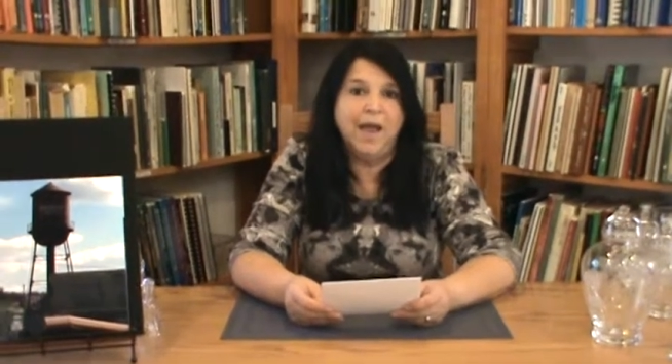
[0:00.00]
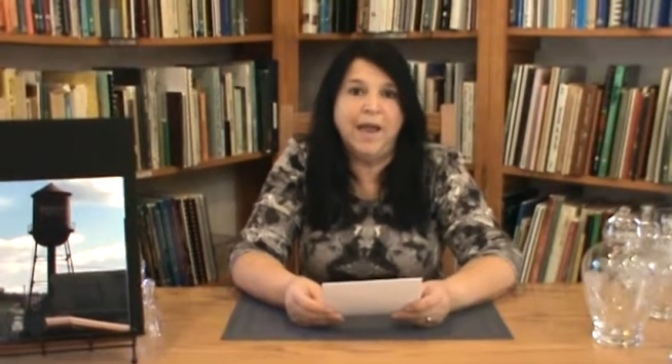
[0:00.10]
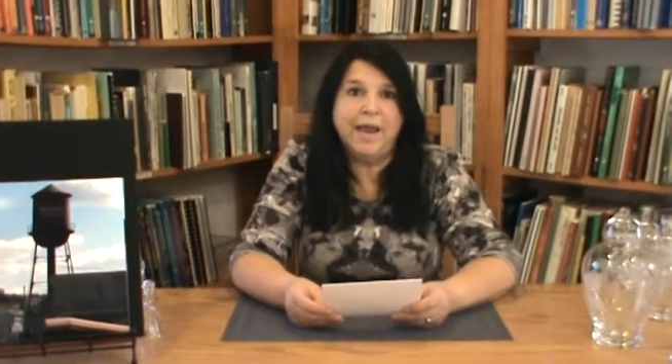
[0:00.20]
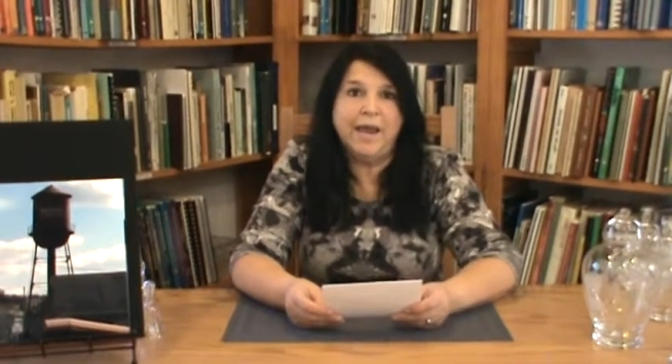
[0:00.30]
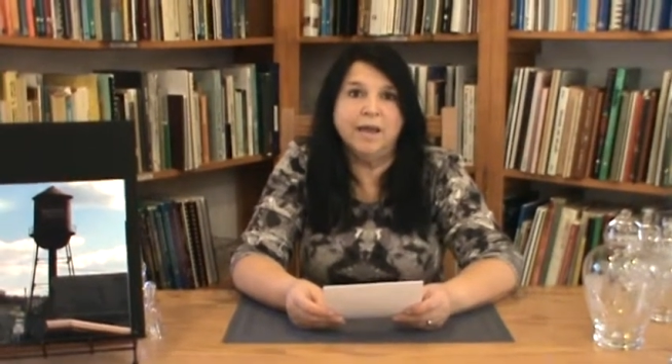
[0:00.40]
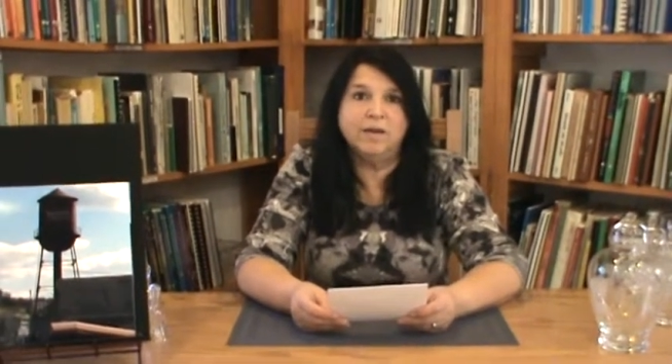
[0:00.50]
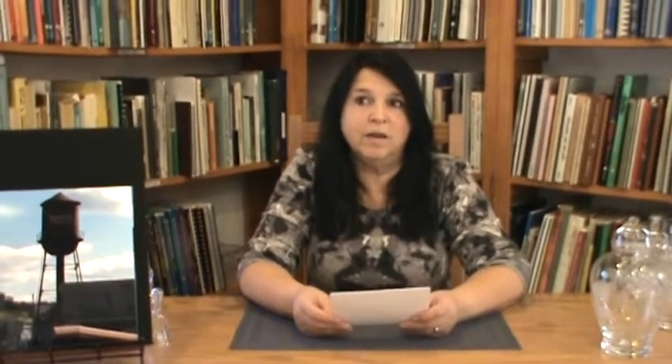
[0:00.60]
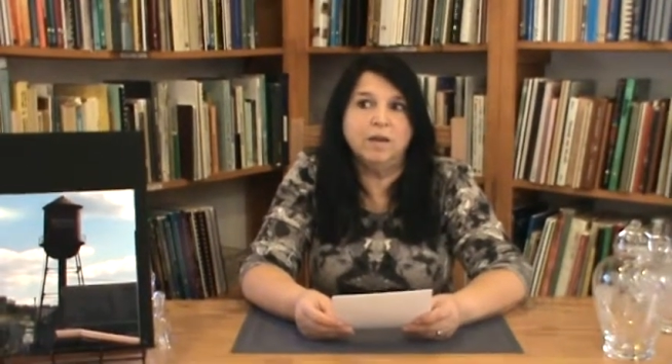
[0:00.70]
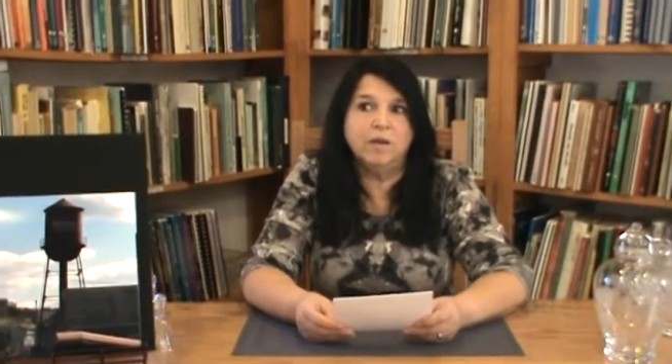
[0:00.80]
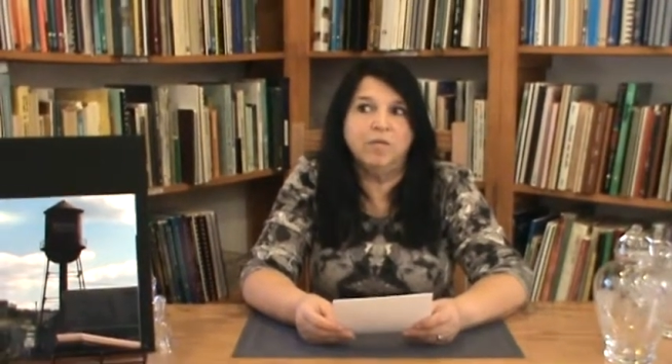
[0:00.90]

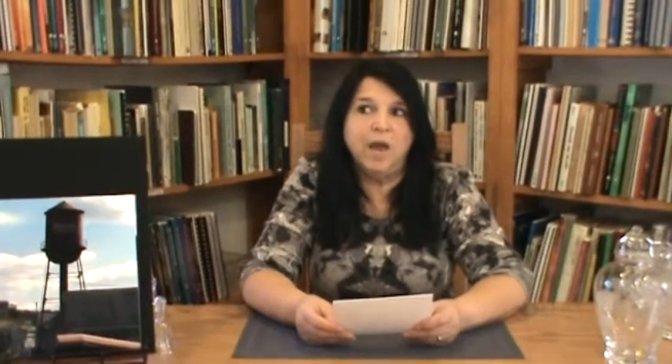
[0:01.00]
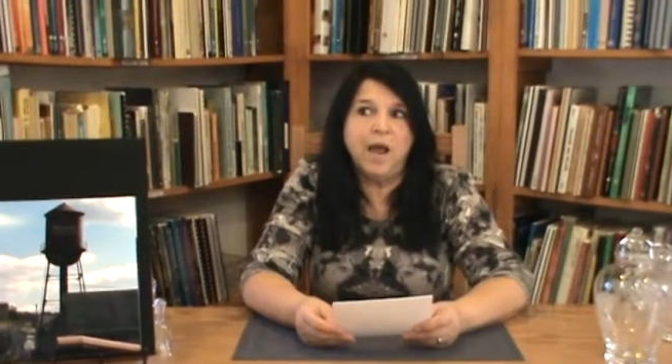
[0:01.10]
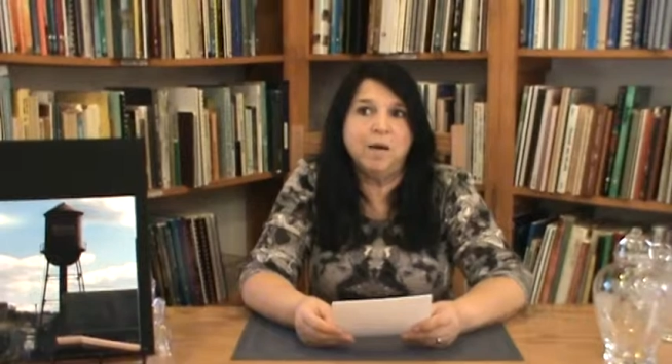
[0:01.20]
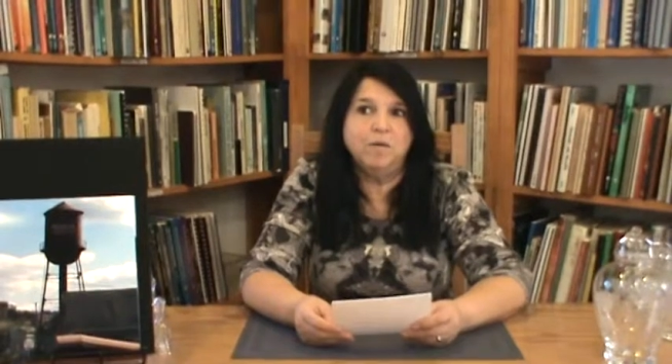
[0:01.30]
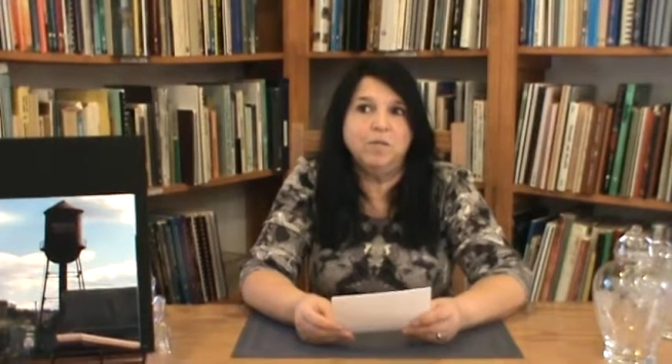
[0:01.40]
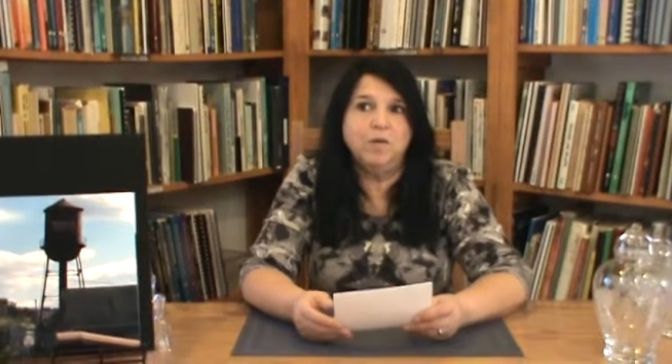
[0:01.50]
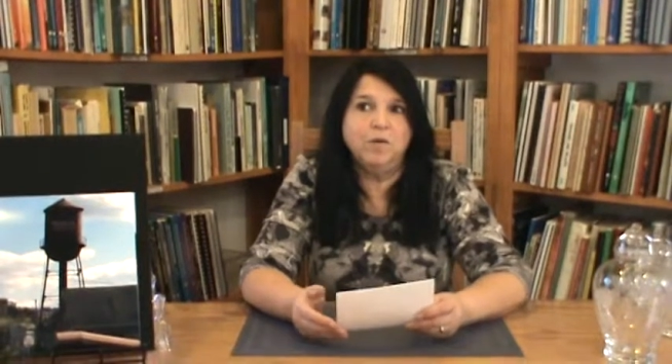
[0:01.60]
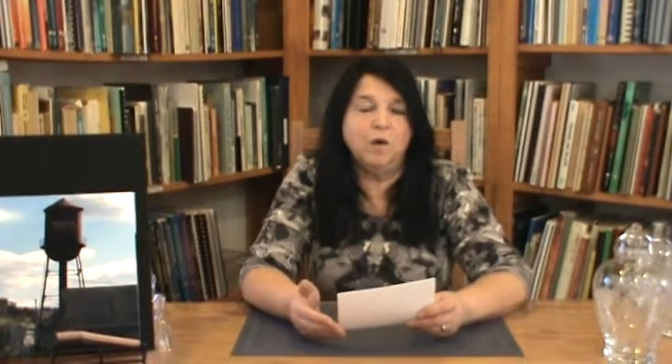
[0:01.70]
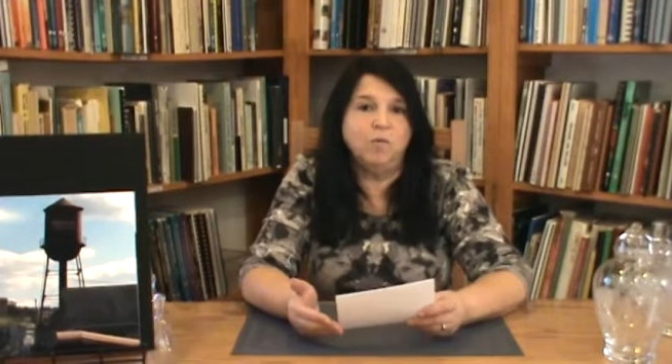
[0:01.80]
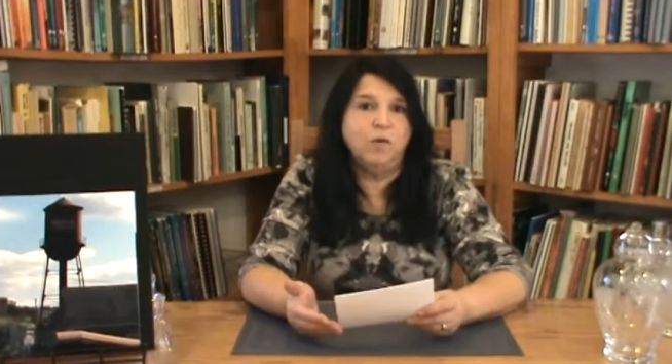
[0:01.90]
and that,
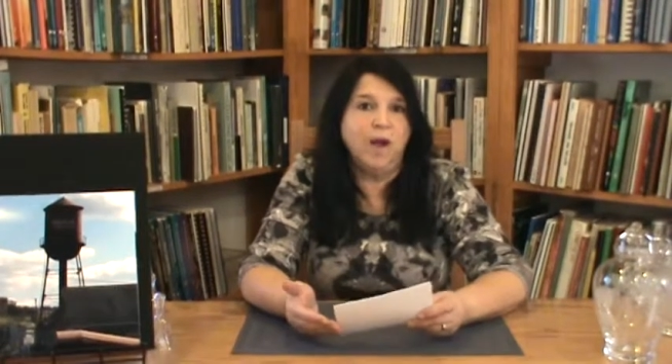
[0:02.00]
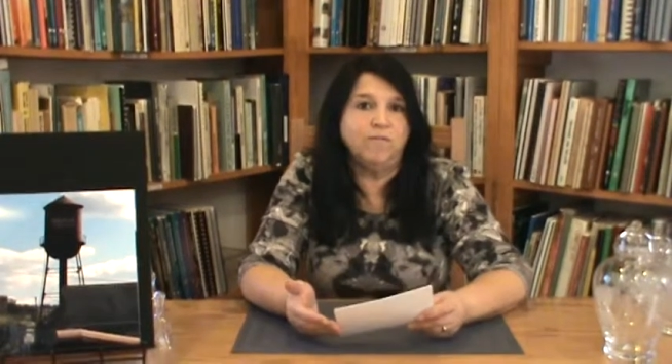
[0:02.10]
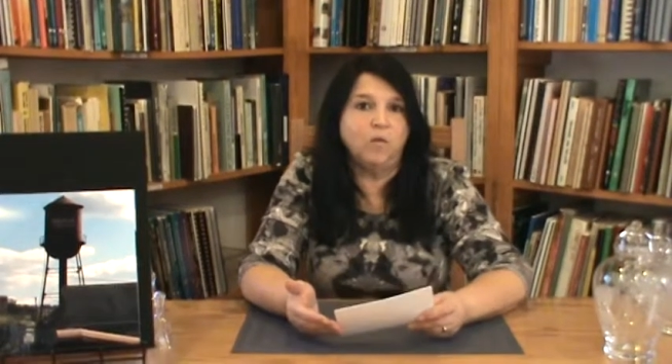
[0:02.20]
you had